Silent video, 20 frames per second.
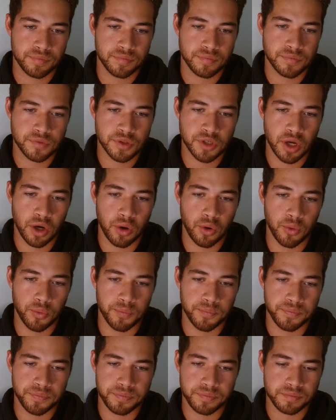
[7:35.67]

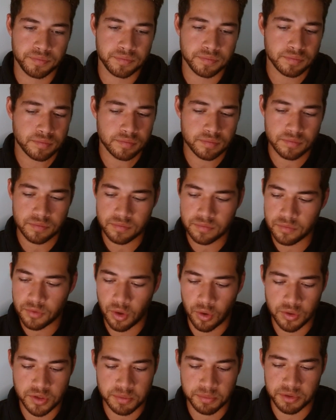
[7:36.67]
So
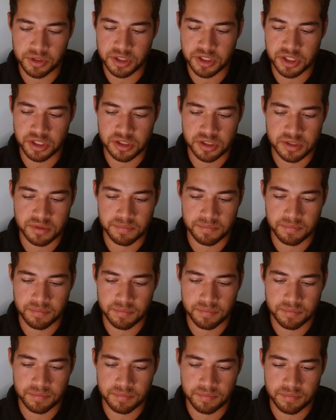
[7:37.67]
ultimately, just
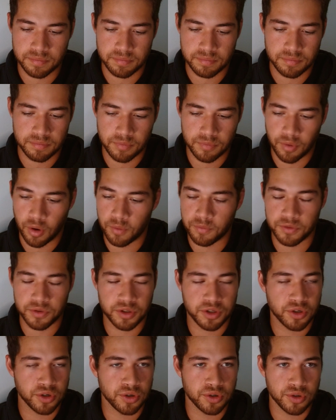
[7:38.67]

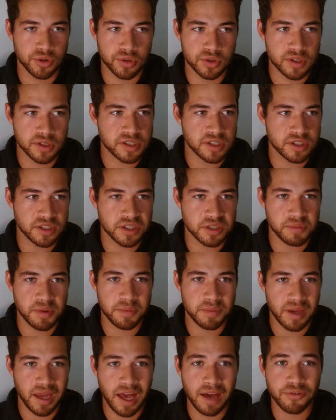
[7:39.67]
hopefully you're listening to this
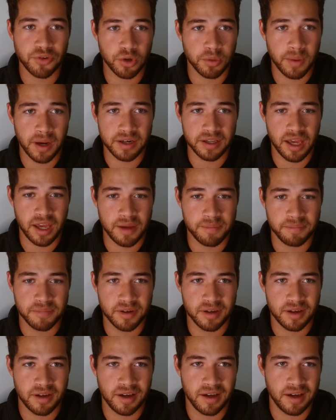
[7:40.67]
maybe after a bad
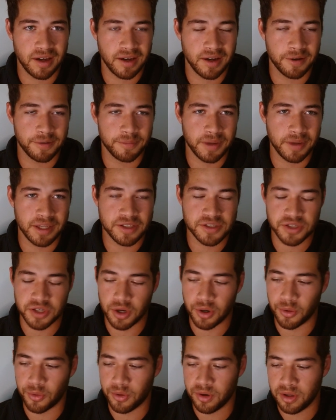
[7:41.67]
game. And
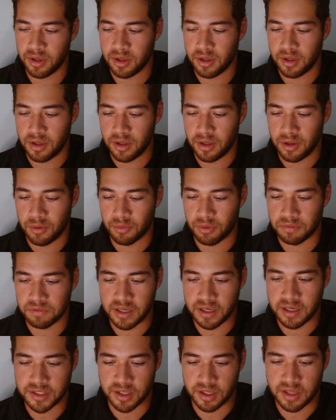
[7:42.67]
so
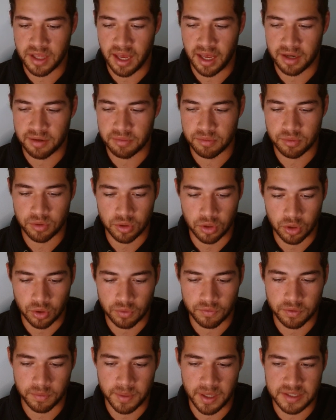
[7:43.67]
reflect on that,
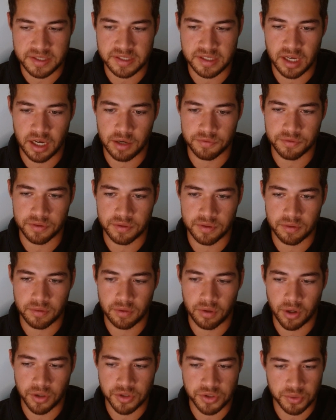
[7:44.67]
learn from that stuff.
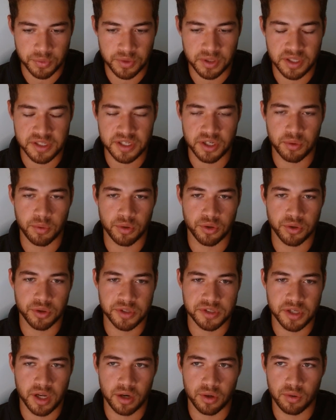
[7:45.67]
Also realize that your recruiting
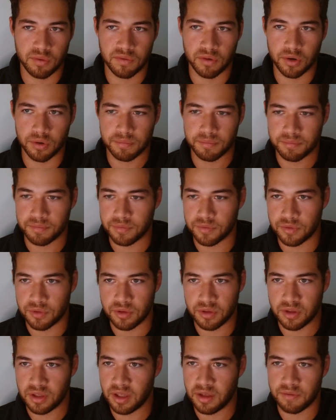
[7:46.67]
is not over.
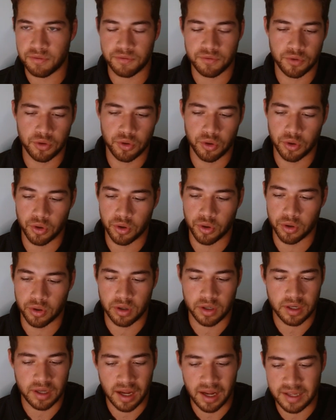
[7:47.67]
If you're
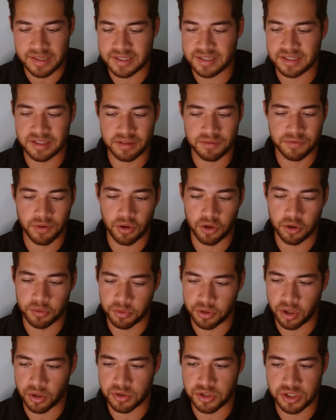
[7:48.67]
constantly following up
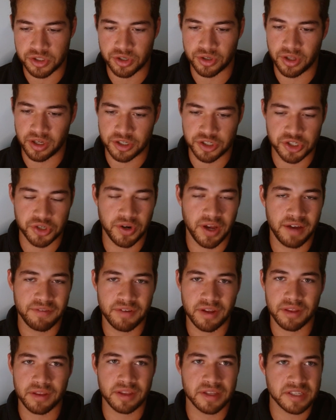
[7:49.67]
with coaches and you're like, shoot, I have
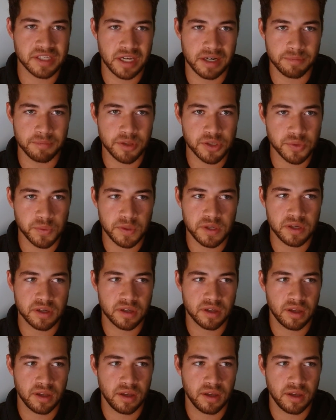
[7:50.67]
nothing to send them this week.